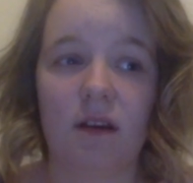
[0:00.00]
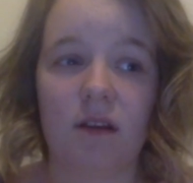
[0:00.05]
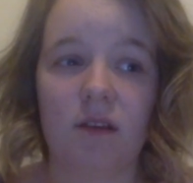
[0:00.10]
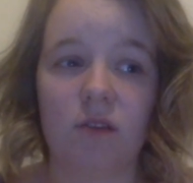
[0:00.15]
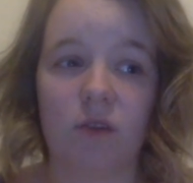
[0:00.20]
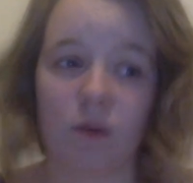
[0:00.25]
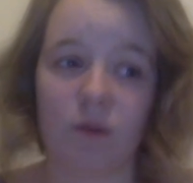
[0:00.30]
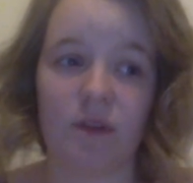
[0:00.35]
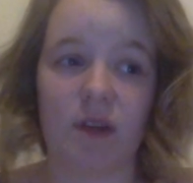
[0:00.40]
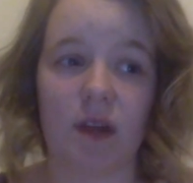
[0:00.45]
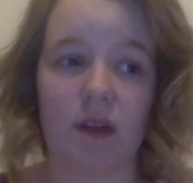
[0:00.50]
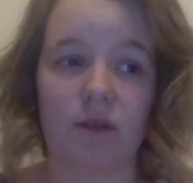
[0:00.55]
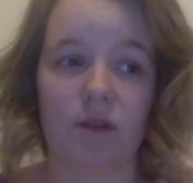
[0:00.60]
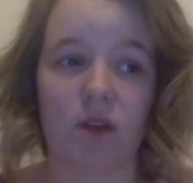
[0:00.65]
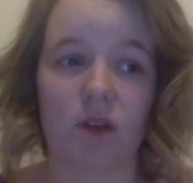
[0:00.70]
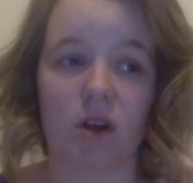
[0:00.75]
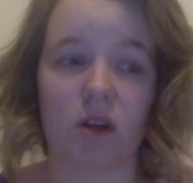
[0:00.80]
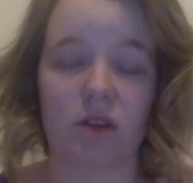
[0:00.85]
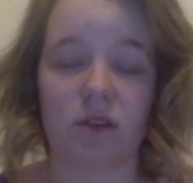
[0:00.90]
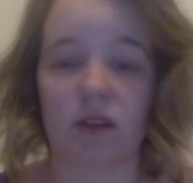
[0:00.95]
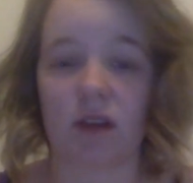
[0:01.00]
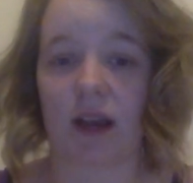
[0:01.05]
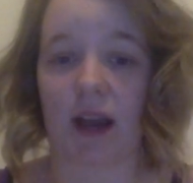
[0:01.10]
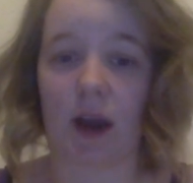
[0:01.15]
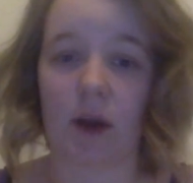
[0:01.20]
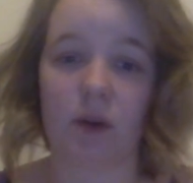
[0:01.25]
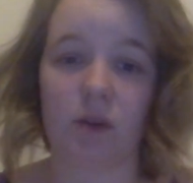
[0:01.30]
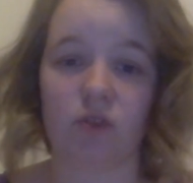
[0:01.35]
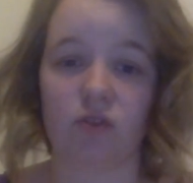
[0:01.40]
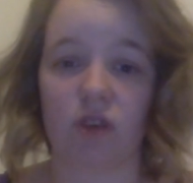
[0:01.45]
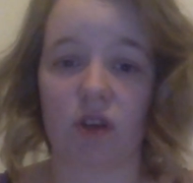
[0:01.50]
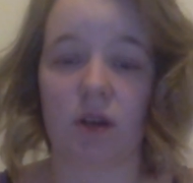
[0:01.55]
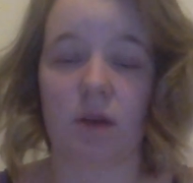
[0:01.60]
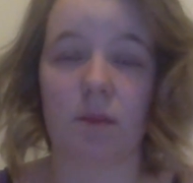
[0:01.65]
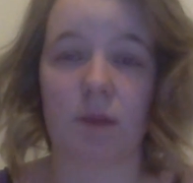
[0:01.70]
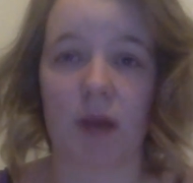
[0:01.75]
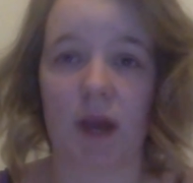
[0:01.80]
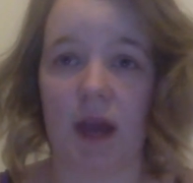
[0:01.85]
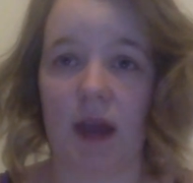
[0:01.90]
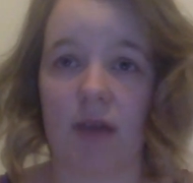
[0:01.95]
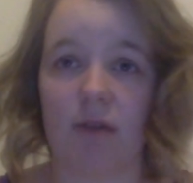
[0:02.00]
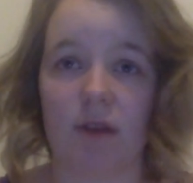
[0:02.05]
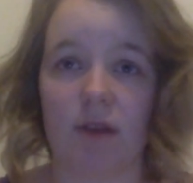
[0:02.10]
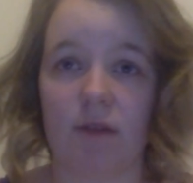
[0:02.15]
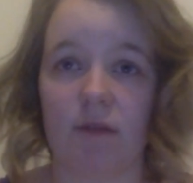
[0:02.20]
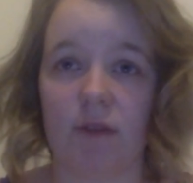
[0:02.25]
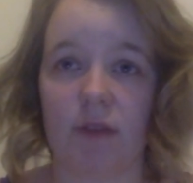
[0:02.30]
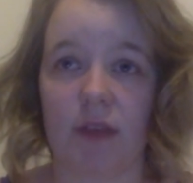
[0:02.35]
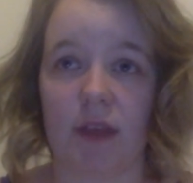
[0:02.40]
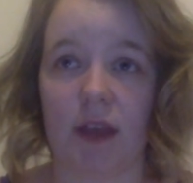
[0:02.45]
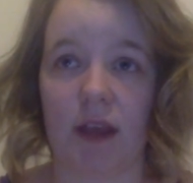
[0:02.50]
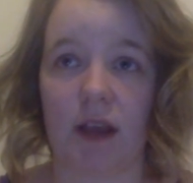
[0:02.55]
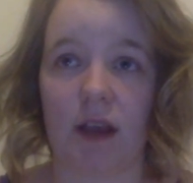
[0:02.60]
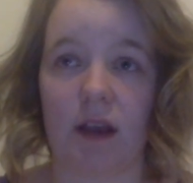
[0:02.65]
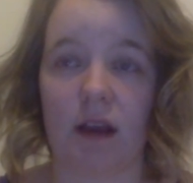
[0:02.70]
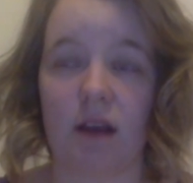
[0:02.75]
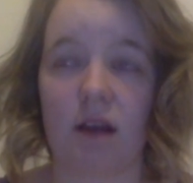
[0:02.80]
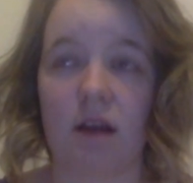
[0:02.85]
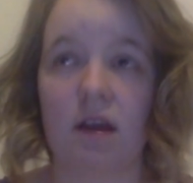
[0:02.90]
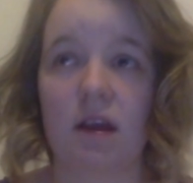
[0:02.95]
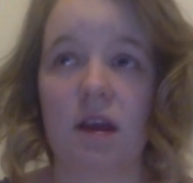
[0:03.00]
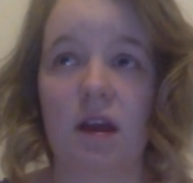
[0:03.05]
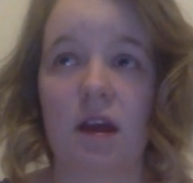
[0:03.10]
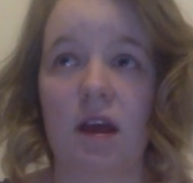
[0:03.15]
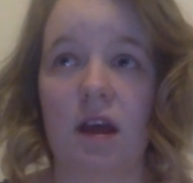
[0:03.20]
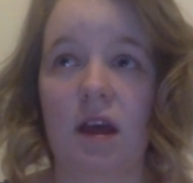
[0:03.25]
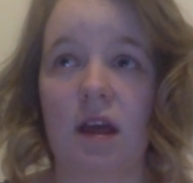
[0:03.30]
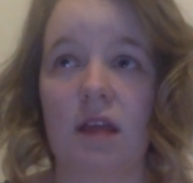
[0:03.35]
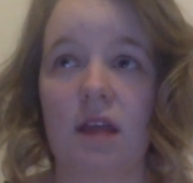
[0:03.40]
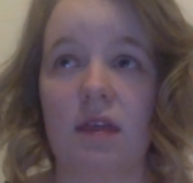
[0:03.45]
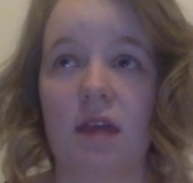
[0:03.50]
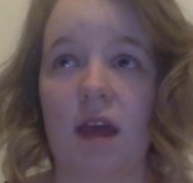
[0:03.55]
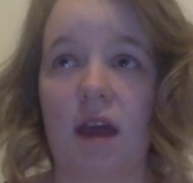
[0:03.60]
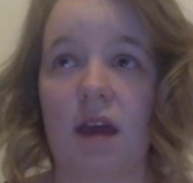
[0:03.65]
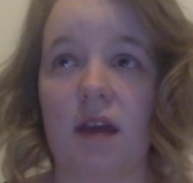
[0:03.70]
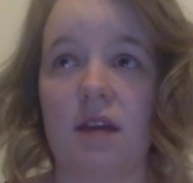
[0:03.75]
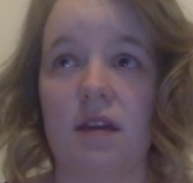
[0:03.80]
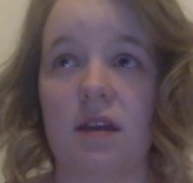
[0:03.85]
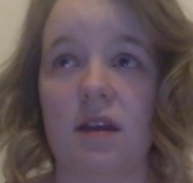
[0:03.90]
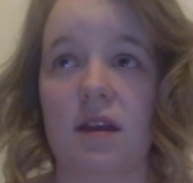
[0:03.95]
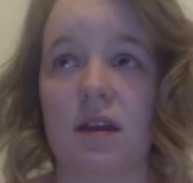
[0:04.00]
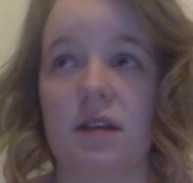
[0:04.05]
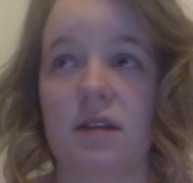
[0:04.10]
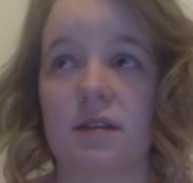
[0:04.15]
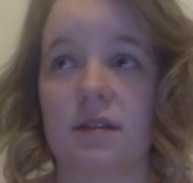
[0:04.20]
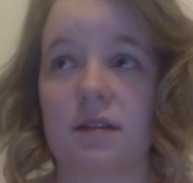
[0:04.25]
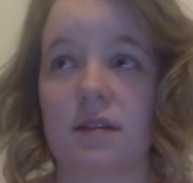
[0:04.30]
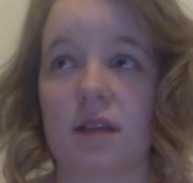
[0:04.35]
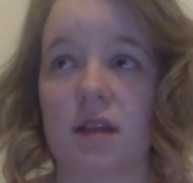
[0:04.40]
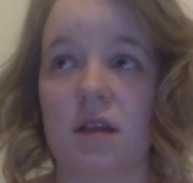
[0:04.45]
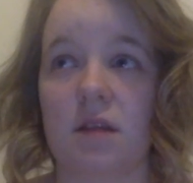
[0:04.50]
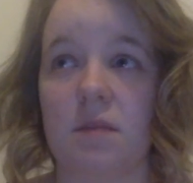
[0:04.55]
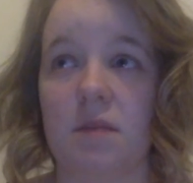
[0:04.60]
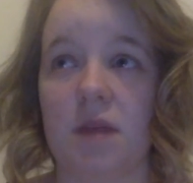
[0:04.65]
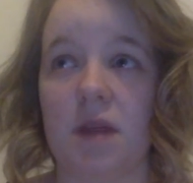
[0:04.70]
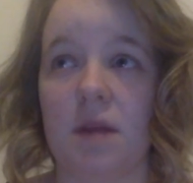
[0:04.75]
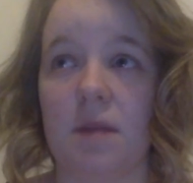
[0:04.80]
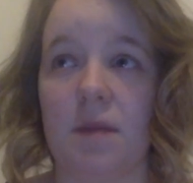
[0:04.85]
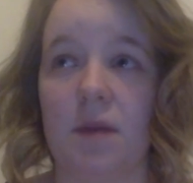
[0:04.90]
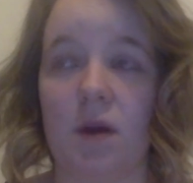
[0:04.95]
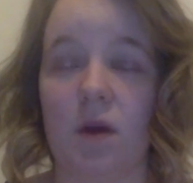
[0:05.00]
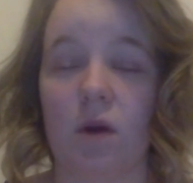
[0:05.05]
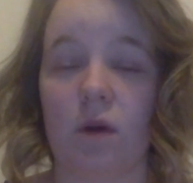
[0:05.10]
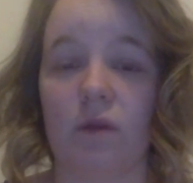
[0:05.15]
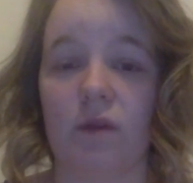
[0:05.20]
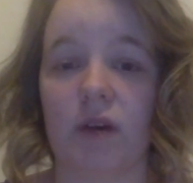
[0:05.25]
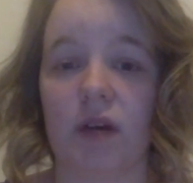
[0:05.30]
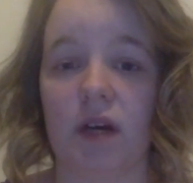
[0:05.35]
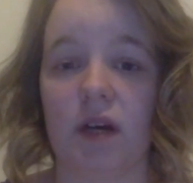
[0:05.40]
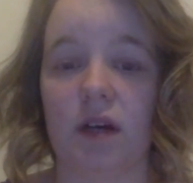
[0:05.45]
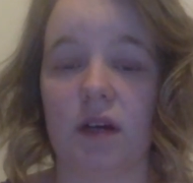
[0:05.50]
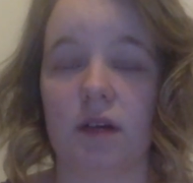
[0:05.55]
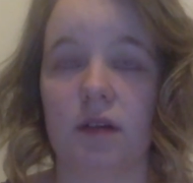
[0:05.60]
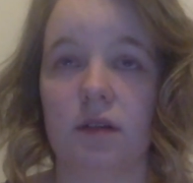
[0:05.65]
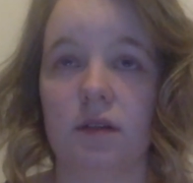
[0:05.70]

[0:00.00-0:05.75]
do a video for you guys like how I straighten my hair and everything, then it's going to be a bit of a,